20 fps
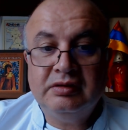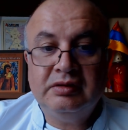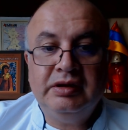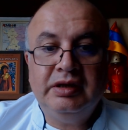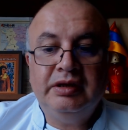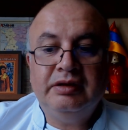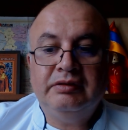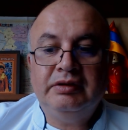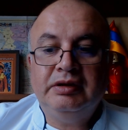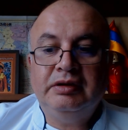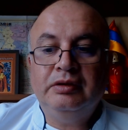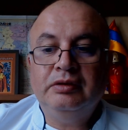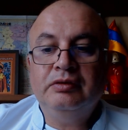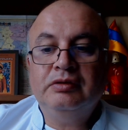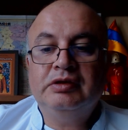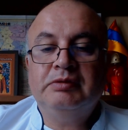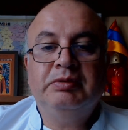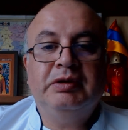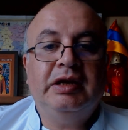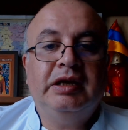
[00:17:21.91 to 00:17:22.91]
They
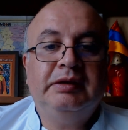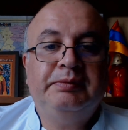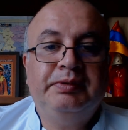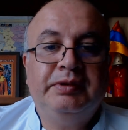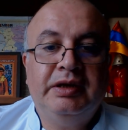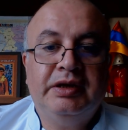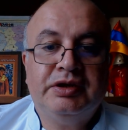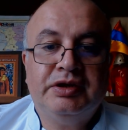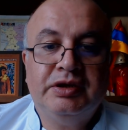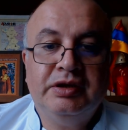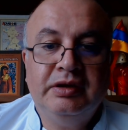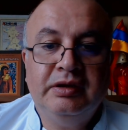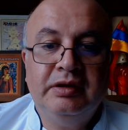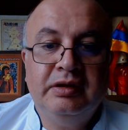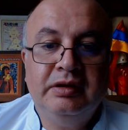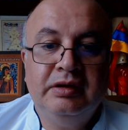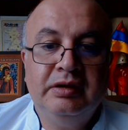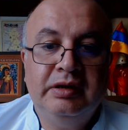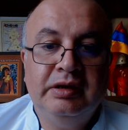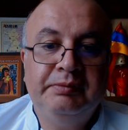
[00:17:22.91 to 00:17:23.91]
reduce blood
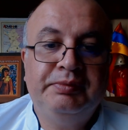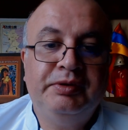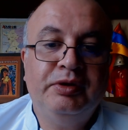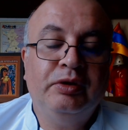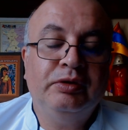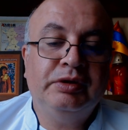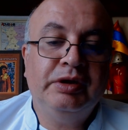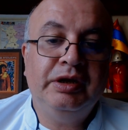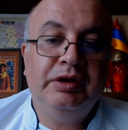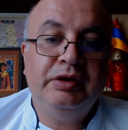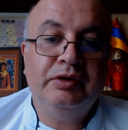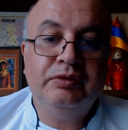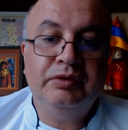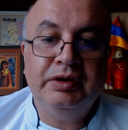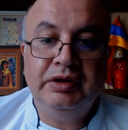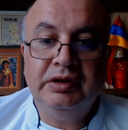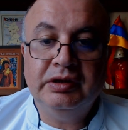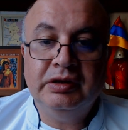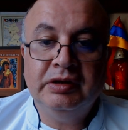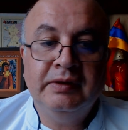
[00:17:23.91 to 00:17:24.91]
pressure and
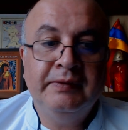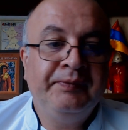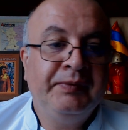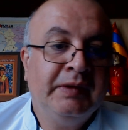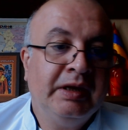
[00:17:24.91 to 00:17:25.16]
proteinuria